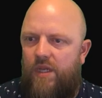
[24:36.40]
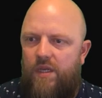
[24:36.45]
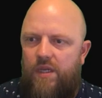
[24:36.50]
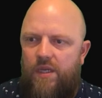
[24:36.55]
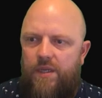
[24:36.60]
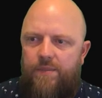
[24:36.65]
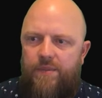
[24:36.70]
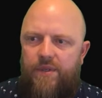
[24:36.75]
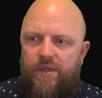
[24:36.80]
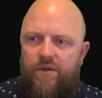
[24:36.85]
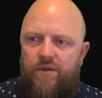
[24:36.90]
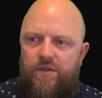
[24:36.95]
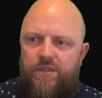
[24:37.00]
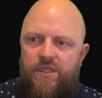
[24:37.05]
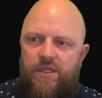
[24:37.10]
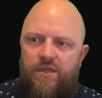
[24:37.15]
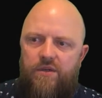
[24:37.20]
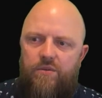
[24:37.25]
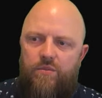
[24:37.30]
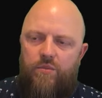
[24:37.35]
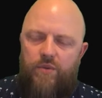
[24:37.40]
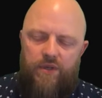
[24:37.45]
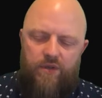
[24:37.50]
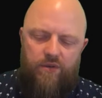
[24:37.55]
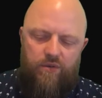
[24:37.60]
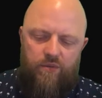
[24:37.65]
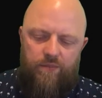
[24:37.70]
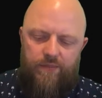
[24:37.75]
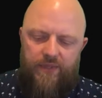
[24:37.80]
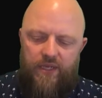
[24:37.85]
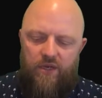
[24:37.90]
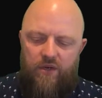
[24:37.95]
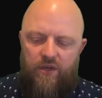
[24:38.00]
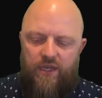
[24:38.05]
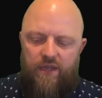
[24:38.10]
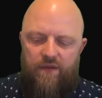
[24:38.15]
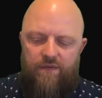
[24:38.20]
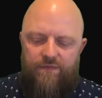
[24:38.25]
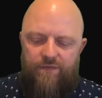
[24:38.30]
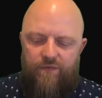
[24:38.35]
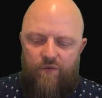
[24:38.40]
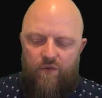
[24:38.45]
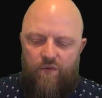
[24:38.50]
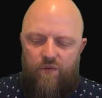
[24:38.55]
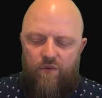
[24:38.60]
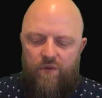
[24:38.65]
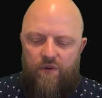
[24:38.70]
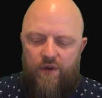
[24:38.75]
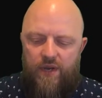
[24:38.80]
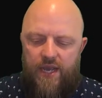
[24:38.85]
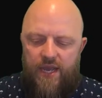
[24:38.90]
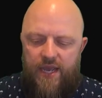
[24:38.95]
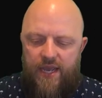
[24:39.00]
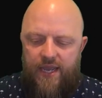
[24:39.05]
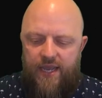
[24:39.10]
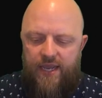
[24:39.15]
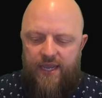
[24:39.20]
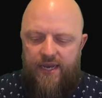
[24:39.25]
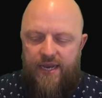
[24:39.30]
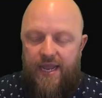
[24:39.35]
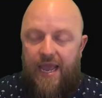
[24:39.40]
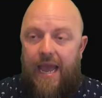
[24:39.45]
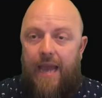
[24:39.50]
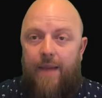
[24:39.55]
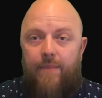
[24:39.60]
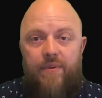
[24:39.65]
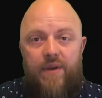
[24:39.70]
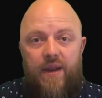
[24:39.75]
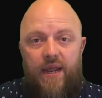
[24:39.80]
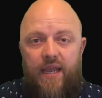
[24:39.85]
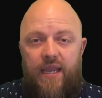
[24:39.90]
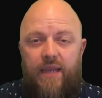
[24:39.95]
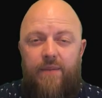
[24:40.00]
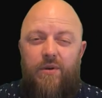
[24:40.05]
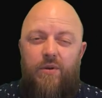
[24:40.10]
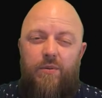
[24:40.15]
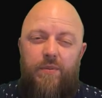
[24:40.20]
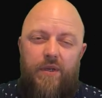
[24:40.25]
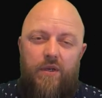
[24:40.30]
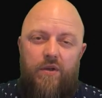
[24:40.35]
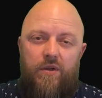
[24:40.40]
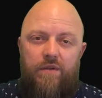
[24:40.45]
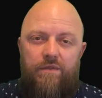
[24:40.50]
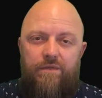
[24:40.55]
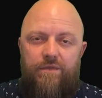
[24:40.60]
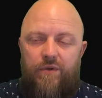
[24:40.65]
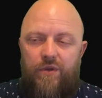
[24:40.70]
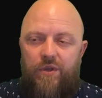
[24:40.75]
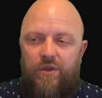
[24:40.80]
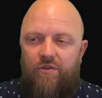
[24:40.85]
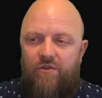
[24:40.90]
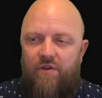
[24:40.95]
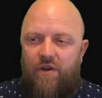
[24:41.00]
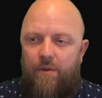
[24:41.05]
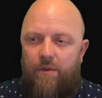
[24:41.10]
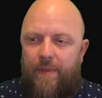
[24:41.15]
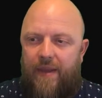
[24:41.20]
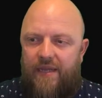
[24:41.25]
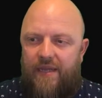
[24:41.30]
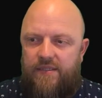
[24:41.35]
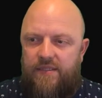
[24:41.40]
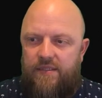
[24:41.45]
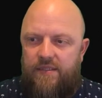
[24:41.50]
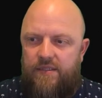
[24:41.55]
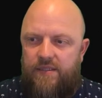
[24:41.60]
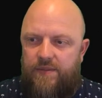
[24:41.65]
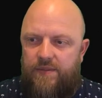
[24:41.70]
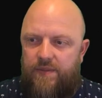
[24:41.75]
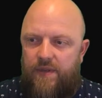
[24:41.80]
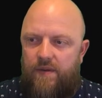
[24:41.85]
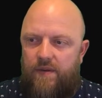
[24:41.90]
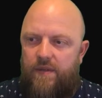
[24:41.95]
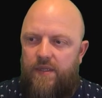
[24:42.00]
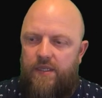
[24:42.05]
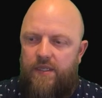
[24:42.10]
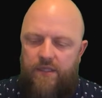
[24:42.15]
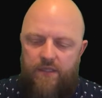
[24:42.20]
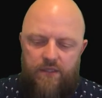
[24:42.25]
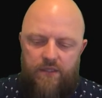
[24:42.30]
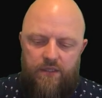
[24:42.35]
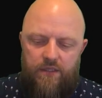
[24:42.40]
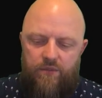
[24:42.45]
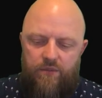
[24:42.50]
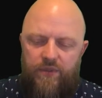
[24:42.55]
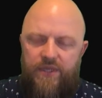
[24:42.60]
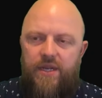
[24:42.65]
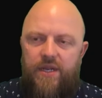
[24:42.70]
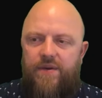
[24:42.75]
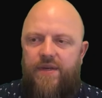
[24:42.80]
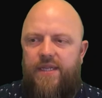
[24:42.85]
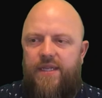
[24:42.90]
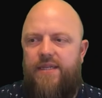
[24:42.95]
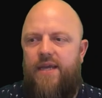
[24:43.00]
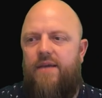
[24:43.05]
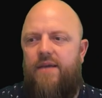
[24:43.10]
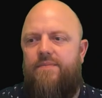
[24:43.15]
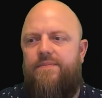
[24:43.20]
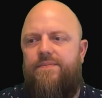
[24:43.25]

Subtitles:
Because it will be looking for an app name, and it'll be looking for URL patterns as well. We don't need that.